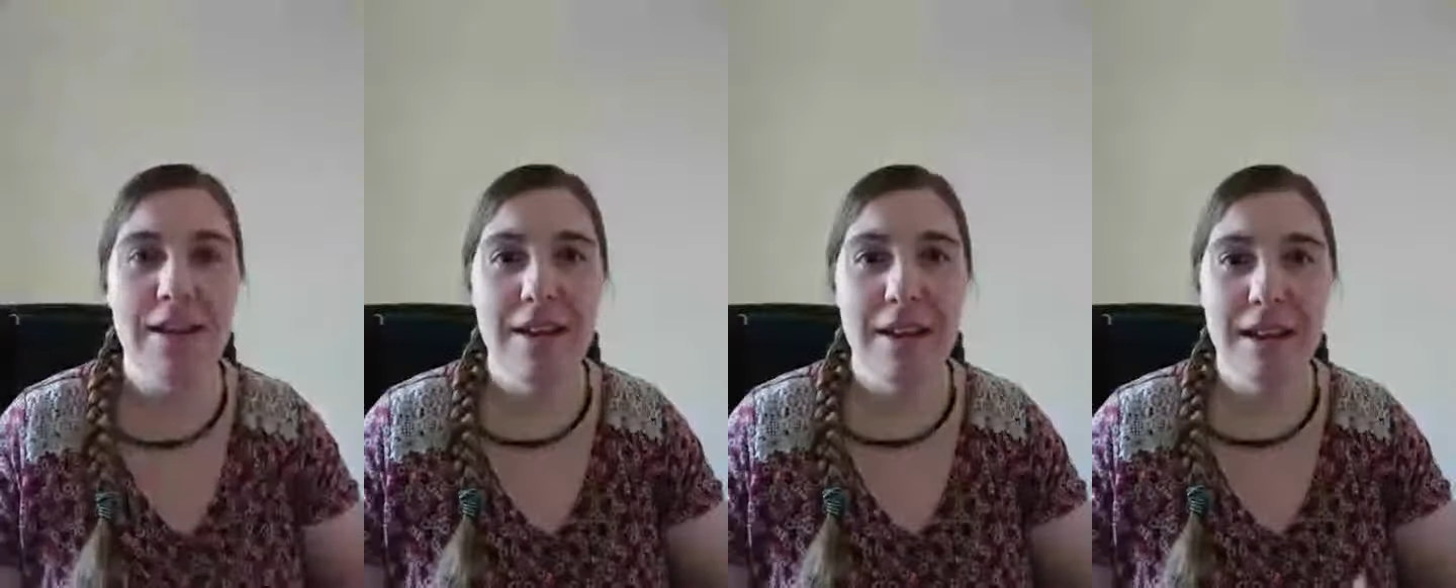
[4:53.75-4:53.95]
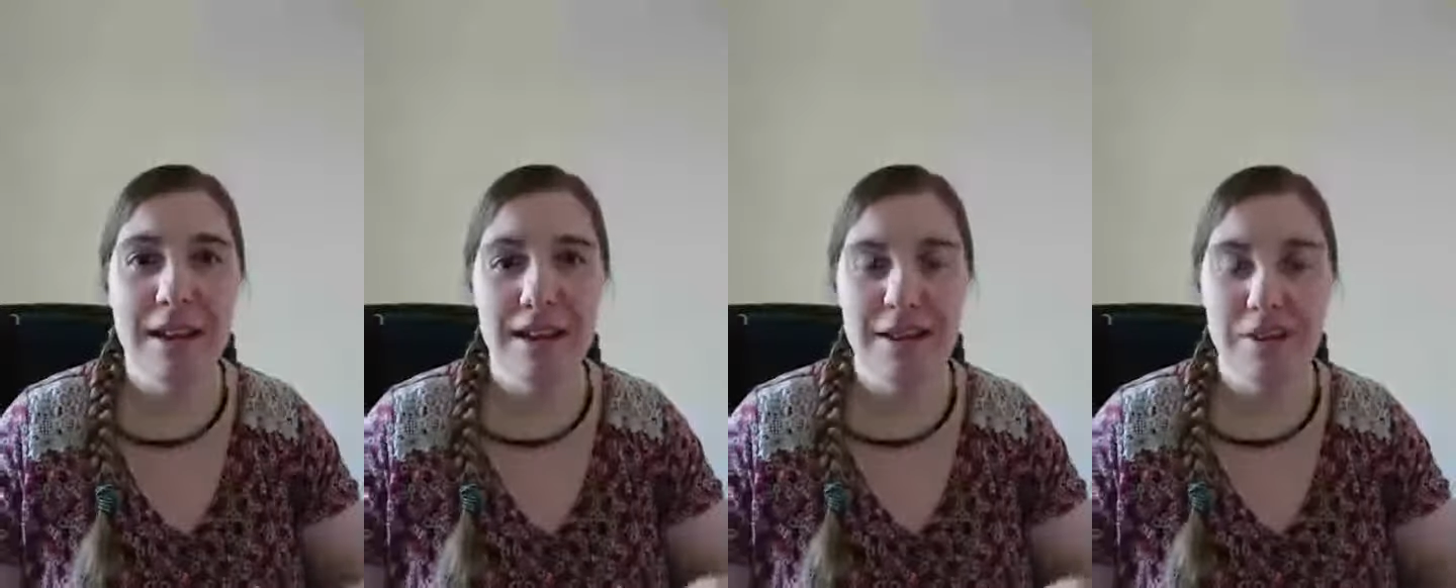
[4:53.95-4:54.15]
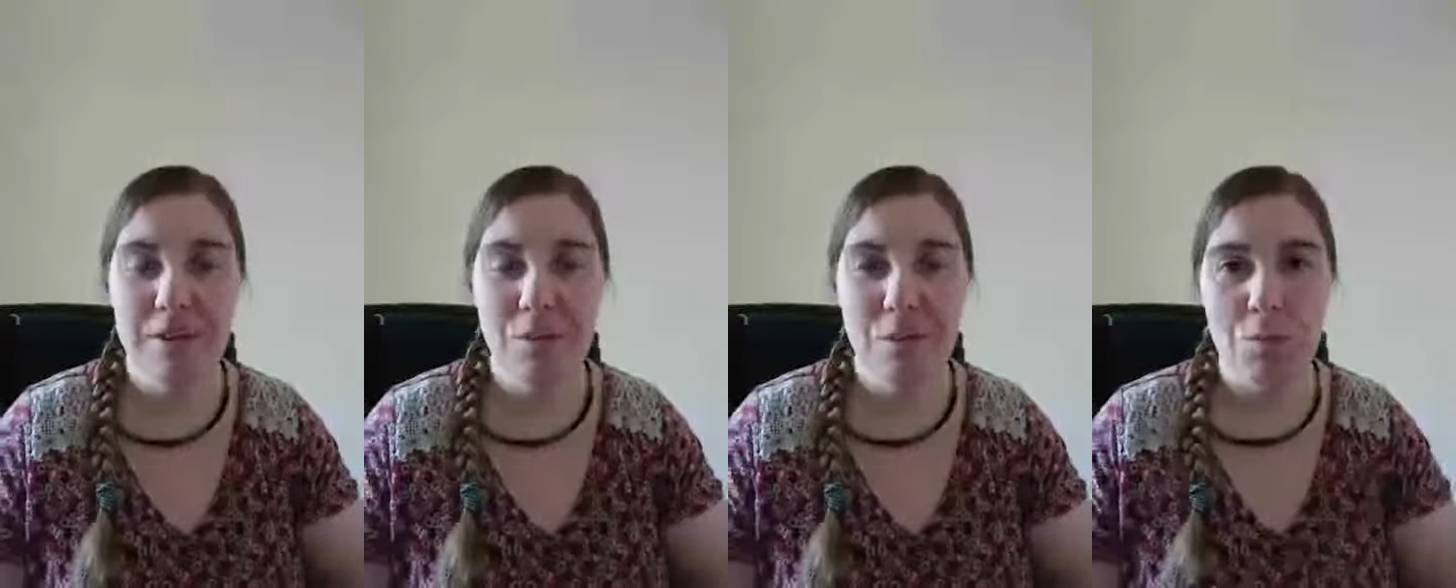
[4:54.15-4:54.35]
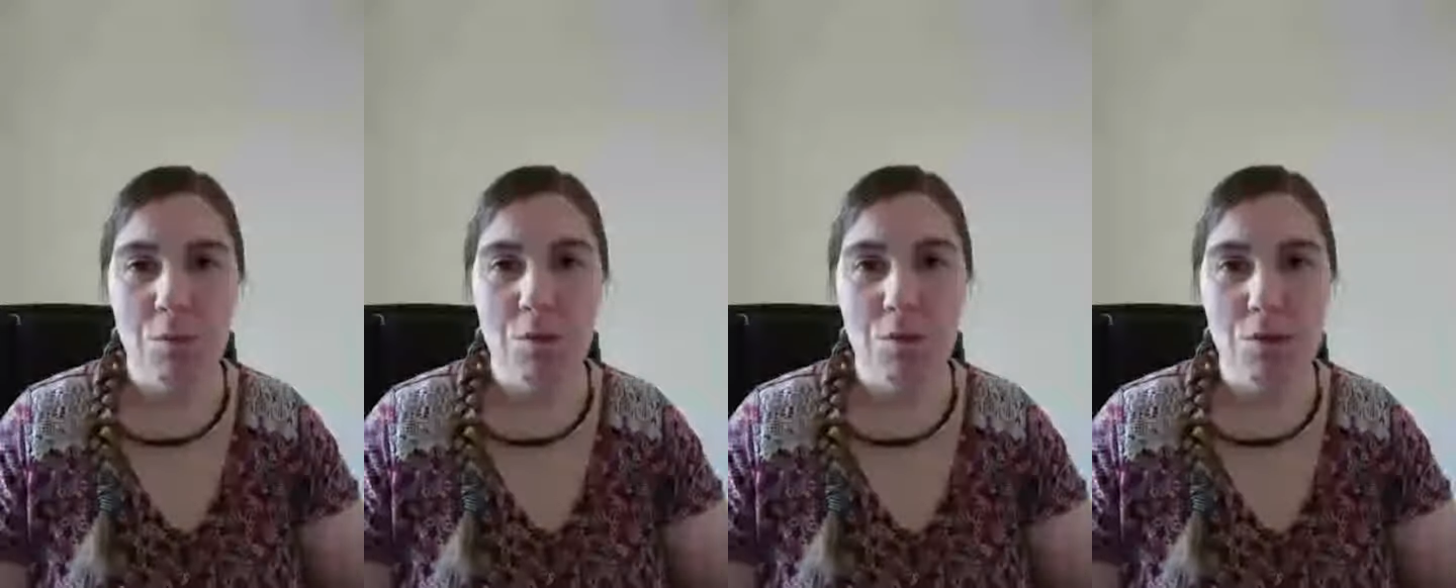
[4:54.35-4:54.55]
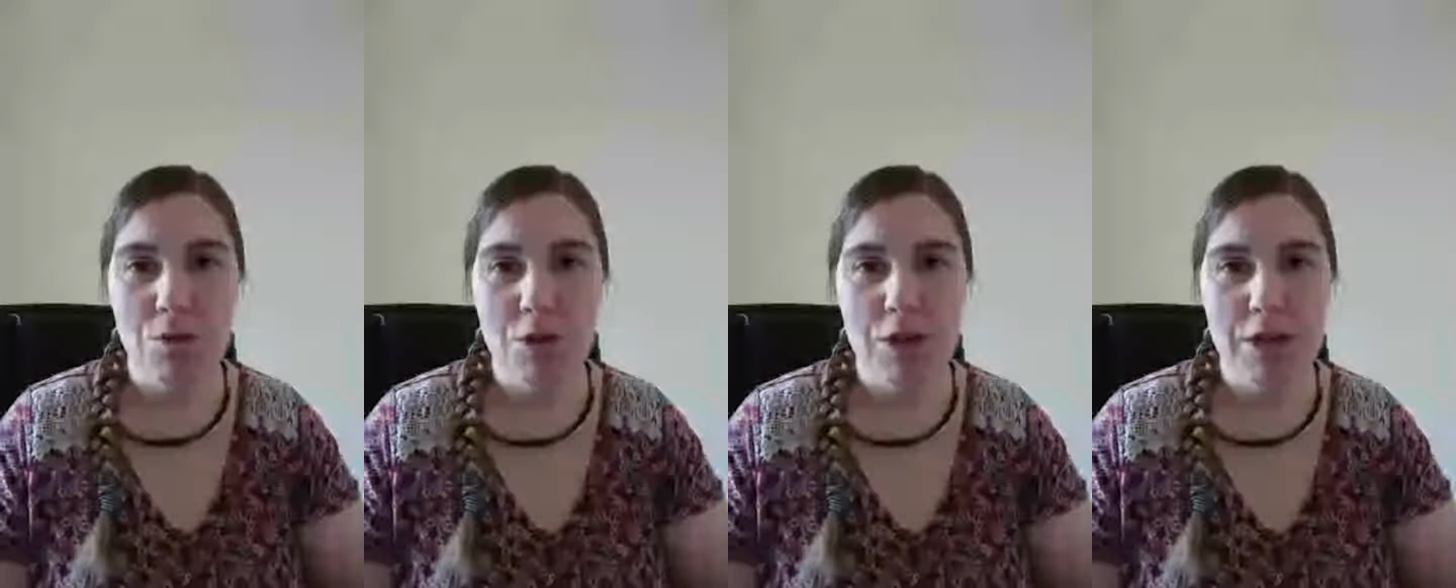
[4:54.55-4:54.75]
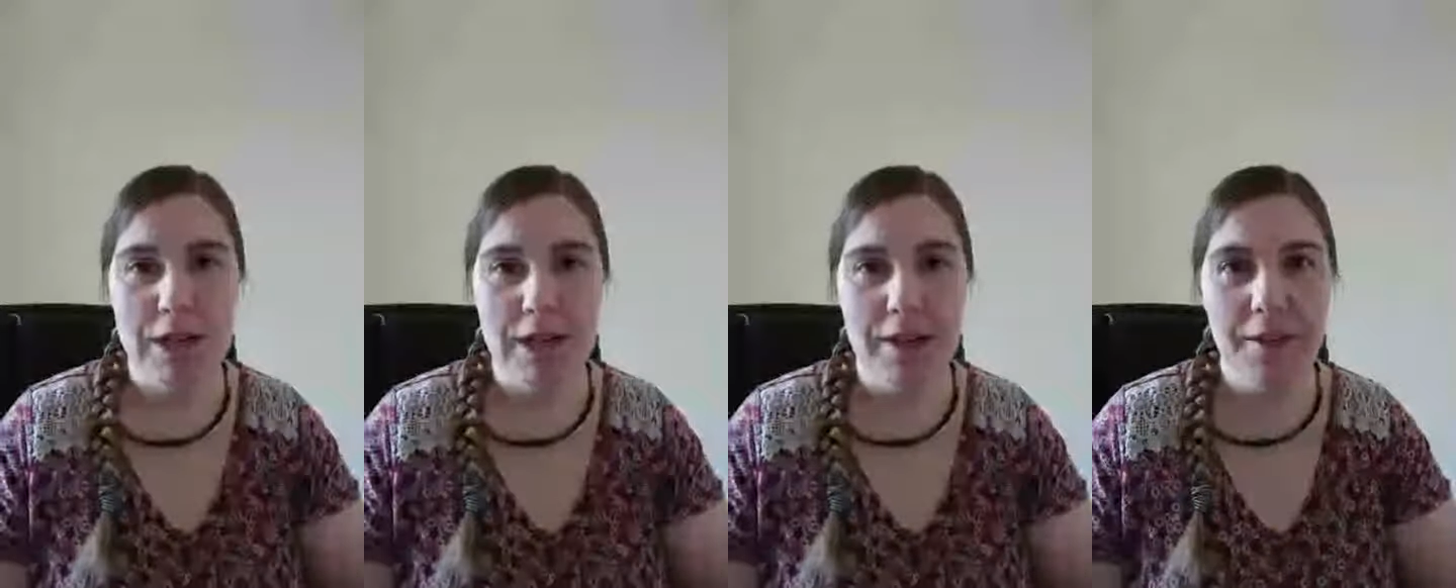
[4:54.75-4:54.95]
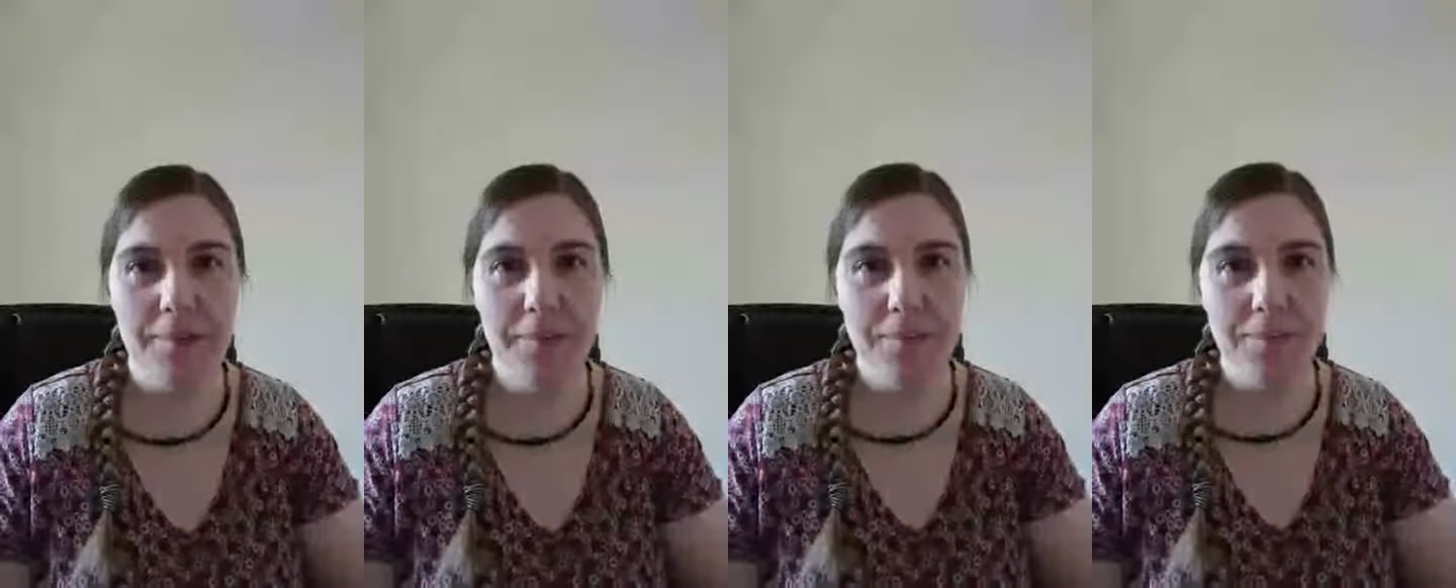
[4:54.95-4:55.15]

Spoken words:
the water,